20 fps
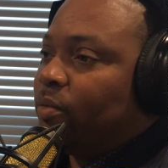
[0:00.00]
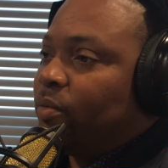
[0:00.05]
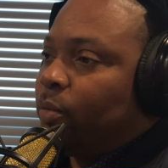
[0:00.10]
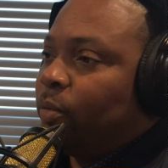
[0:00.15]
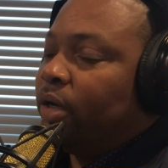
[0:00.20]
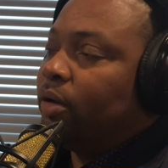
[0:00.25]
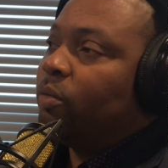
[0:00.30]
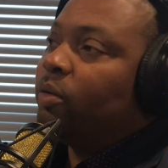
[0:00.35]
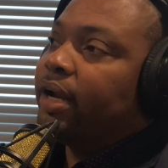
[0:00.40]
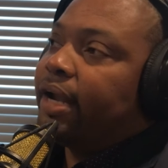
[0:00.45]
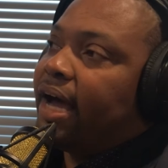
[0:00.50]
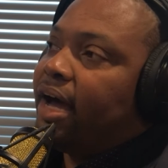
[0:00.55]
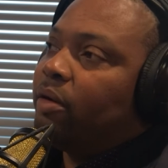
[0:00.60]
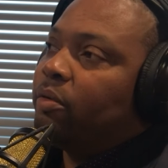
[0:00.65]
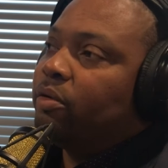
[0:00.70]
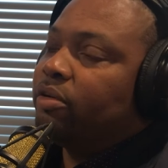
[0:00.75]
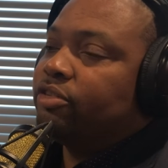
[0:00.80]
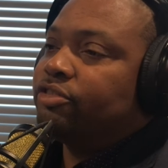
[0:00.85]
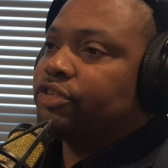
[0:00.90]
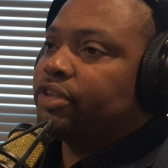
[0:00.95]
Well, when
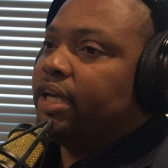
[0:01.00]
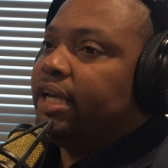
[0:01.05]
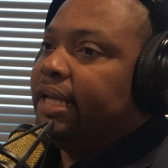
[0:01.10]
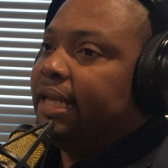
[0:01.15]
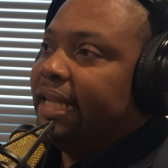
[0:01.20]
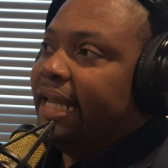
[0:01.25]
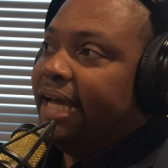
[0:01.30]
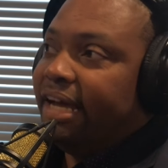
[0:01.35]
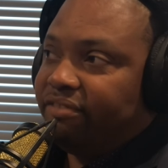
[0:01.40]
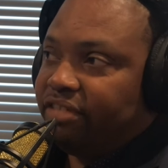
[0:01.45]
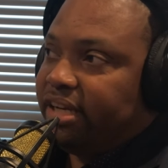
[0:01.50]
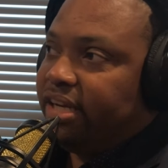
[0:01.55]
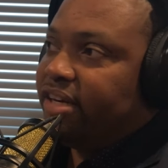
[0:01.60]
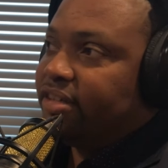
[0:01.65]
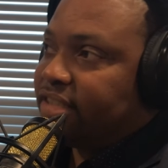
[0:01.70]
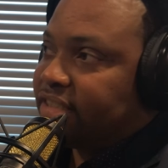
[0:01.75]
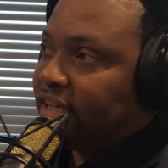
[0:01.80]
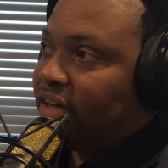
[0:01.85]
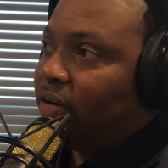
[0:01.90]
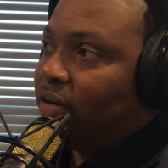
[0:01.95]
I was 11
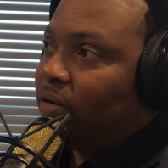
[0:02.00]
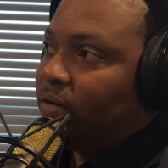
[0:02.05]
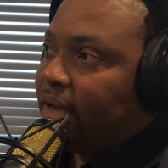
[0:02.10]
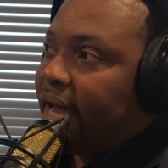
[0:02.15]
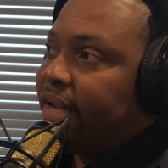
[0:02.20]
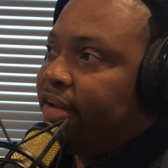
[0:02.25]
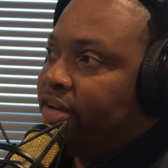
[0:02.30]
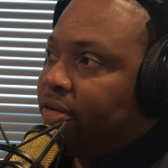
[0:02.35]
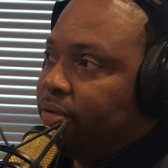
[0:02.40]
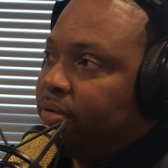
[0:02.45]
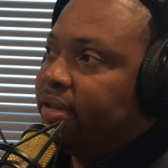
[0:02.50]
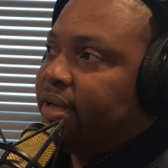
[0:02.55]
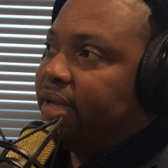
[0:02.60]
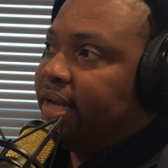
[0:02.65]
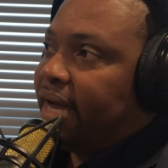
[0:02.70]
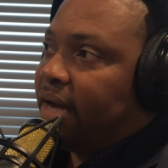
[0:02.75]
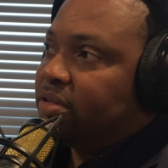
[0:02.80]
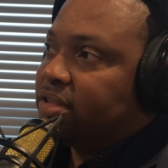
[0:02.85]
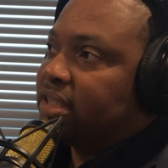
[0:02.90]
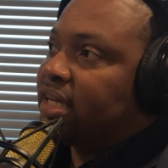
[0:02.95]
years old, I knew
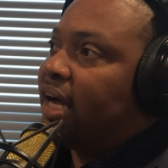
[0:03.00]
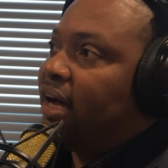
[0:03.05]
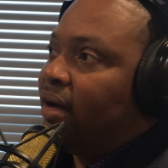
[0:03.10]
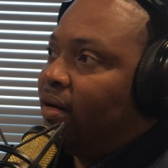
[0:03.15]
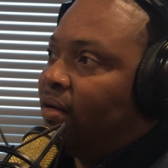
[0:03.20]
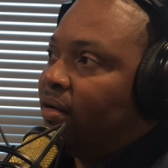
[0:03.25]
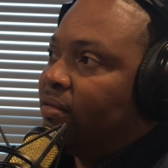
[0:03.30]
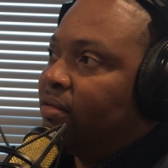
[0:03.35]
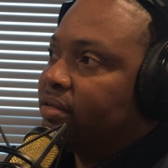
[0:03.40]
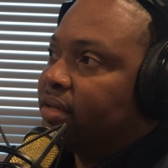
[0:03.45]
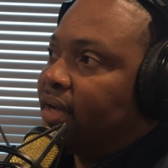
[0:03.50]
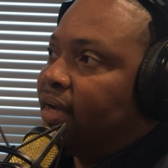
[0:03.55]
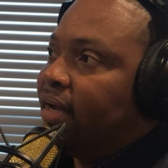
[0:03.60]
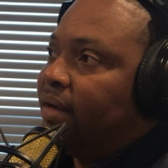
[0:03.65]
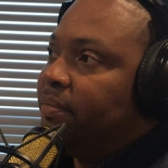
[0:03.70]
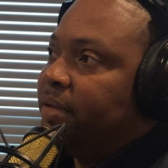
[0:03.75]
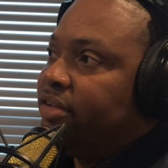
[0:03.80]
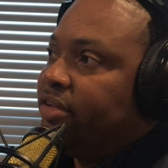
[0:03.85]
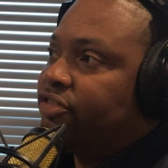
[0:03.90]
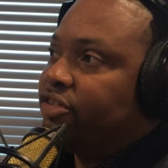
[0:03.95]
that I was called
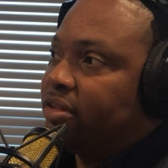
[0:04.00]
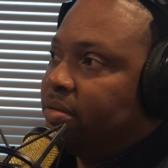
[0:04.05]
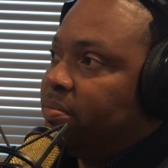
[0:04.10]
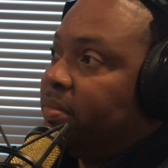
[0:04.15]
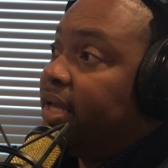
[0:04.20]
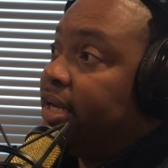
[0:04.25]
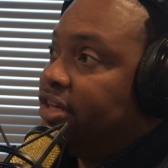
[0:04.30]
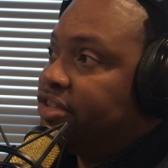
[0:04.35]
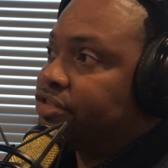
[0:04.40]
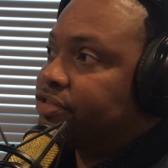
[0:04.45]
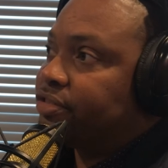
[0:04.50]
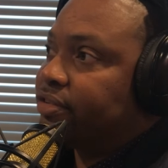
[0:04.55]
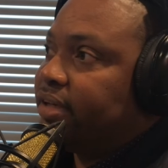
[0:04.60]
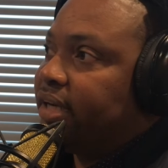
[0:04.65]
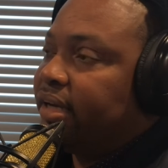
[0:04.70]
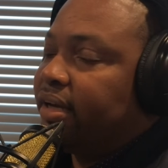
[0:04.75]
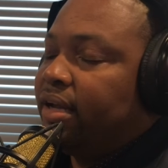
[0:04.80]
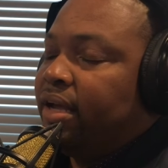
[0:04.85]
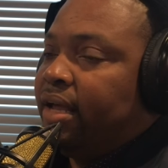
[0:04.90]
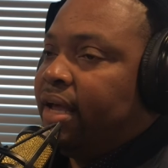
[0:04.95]
into the
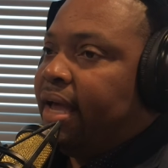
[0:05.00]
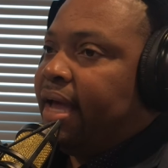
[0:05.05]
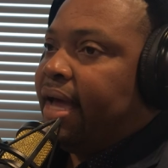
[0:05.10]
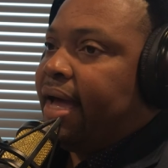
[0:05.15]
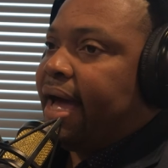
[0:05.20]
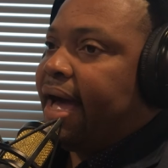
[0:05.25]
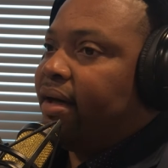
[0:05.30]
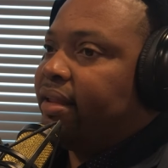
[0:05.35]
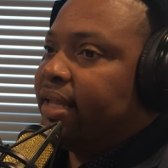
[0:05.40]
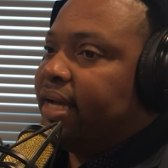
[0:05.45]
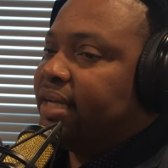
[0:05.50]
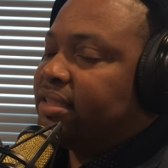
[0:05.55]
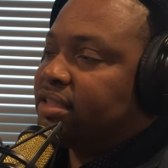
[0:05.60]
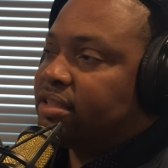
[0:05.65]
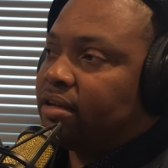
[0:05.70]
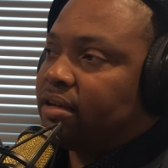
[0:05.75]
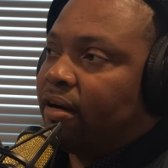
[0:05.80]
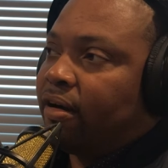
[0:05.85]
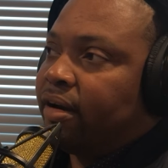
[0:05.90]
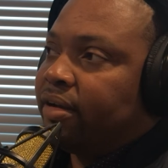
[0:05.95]
ministry, and how that
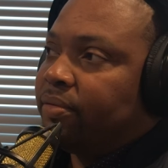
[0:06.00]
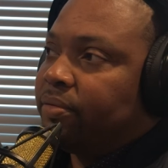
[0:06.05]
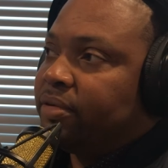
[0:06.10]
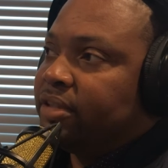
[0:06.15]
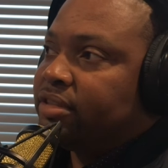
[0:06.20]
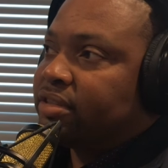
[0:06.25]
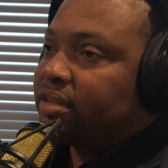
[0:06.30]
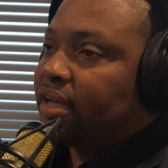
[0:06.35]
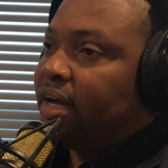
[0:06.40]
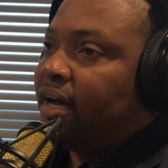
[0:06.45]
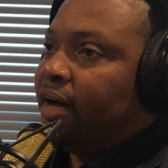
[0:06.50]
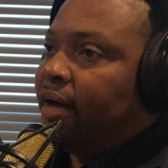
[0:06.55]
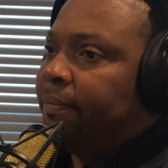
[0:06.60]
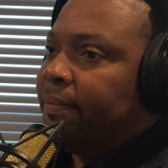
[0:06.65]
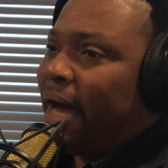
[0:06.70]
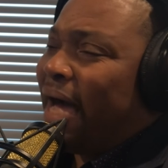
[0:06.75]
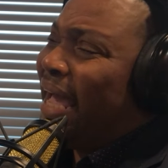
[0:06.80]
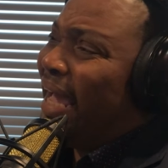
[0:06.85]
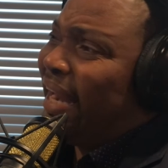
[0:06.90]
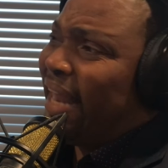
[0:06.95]
started was
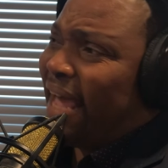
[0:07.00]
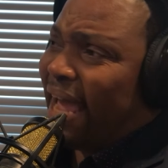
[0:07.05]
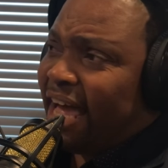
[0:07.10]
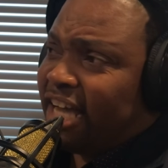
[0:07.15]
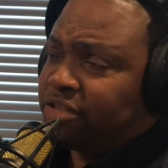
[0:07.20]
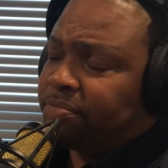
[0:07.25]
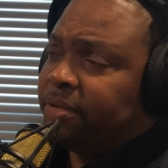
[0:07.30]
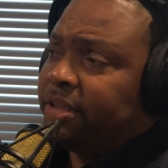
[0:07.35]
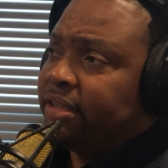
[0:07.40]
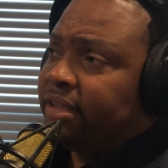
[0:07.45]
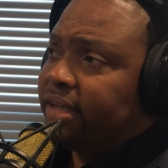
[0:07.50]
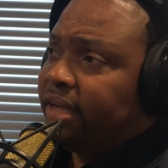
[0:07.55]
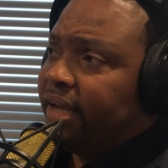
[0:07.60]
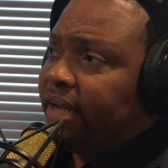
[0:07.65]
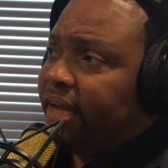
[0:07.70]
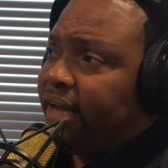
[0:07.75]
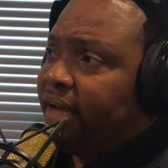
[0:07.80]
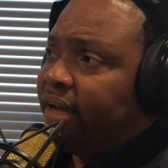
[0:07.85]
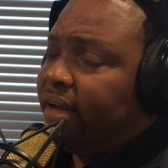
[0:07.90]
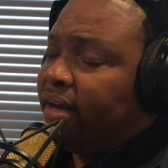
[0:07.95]
I had asthma,
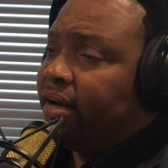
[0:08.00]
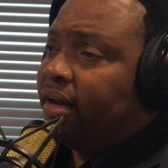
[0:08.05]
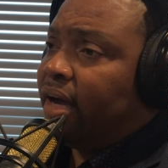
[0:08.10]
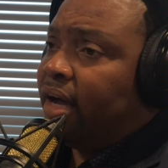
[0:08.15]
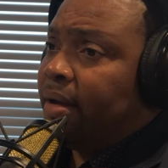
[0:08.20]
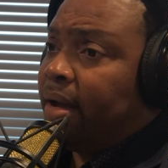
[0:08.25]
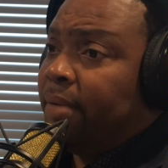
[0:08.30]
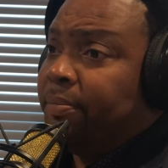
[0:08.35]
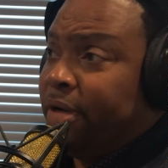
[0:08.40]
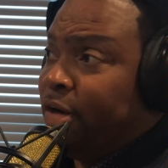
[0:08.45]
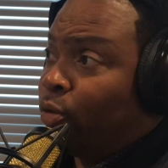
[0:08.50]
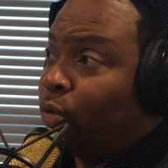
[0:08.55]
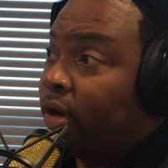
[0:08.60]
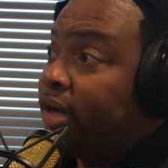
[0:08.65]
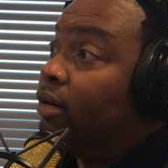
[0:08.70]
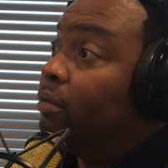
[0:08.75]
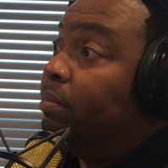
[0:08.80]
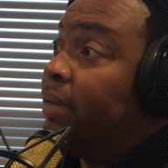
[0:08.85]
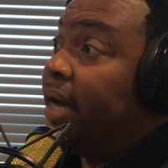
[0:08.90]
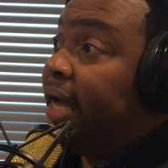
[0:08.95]
and
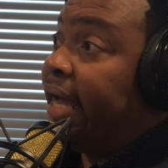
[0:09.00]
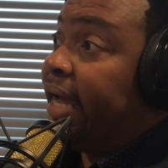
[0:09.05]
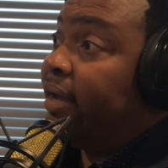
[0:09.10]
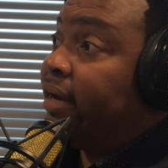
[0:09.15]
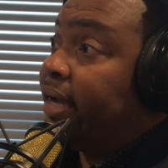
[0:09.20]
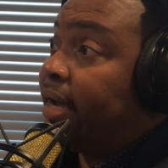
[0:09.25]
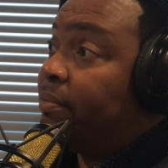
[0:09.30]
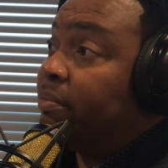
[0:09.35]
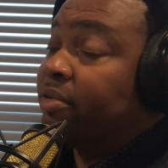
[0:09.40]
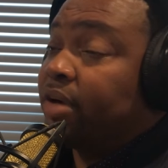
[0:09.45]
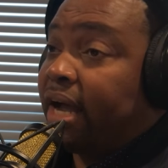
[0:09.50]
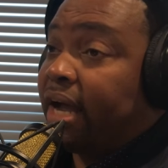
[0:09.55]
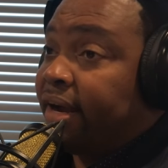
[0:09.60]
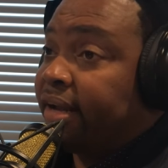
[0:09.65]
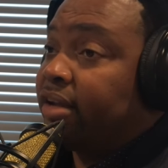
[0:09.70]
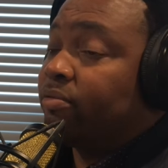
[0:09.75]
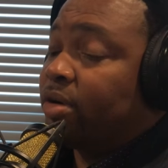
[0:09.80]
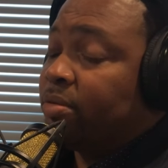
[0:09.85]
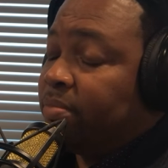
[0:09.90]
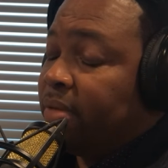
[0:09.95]
real bad. I
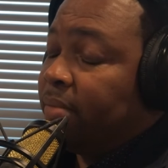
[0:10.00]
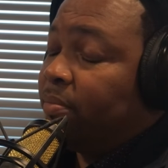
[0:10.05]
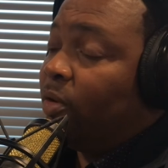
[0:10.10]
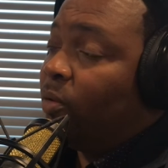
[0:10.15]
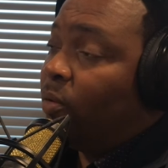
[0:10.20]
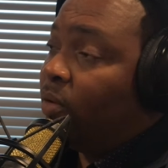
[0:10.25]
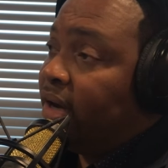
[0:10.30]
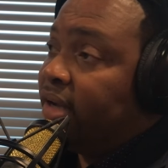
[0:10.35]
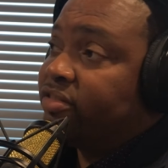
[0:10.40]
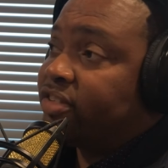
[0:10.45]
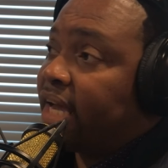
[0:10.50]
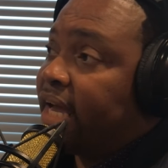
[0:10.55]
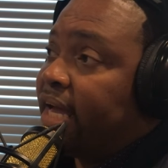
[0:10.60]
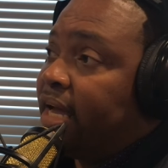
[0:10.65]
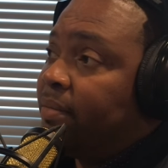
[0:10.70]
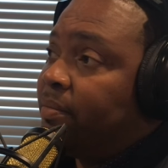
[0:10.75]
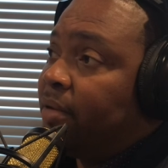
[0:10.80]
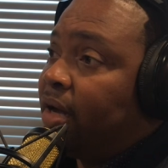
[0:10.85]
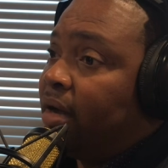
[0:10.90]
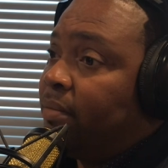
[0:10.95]
can remember one
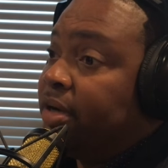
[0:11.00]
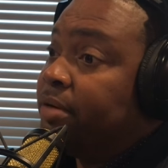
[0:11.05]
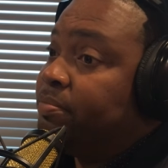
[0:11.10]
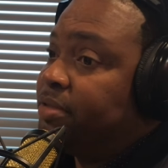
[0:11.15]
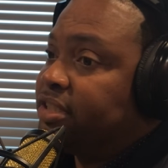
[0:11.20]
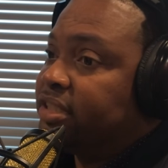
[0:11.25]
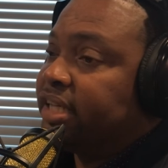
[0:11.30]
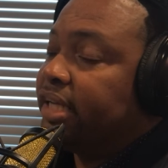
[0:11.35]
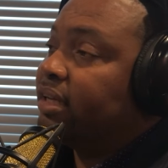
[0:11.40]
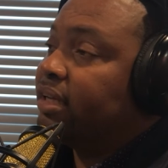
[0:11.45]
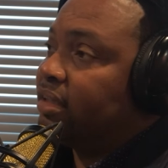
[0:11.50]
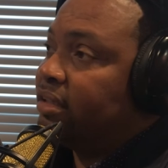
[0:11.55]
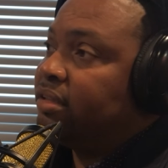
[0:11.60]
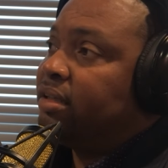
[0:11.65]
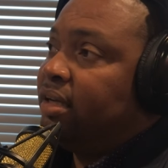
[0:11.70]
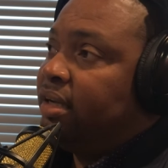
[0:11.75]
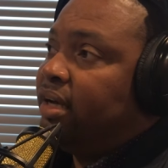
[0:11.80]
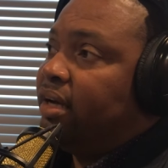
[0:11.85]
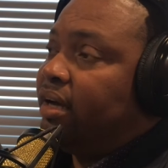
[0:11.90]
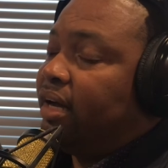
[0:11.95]
time in particular
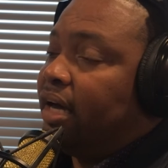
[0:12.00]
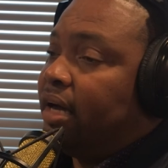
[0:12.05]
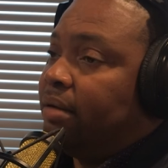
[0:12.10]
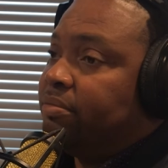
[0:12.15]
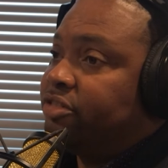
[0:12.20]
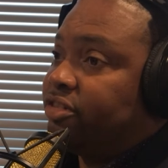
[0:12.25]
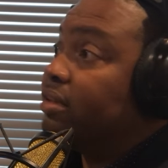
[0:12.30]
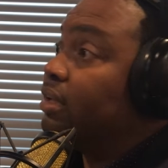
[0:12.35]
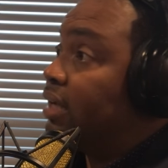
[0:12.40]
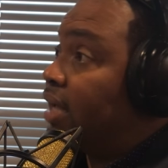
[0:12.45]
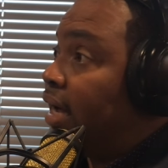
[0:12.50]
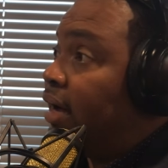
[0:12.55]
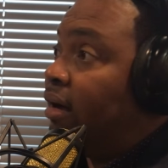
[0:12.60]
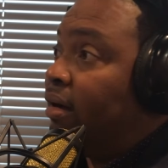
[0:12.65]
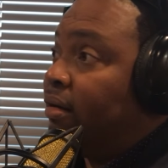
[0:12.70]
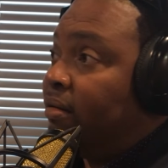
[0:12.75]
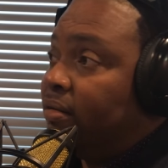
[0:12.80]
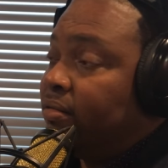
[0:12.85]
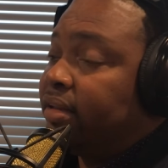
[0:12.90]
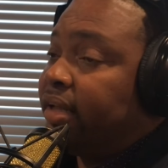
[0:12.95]
to the
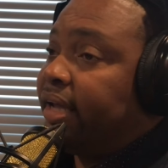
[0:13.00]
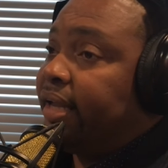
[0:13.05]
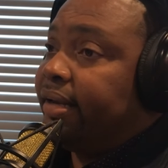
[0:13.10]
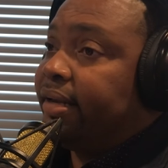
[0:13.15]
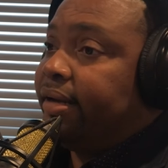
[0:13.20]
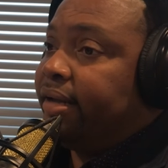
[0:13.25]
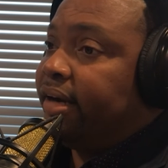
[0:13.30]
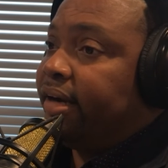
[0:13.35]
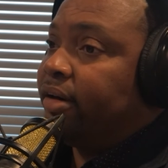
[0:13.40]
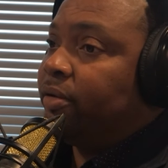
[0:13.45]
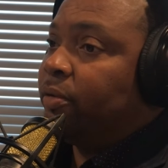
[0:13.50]
call that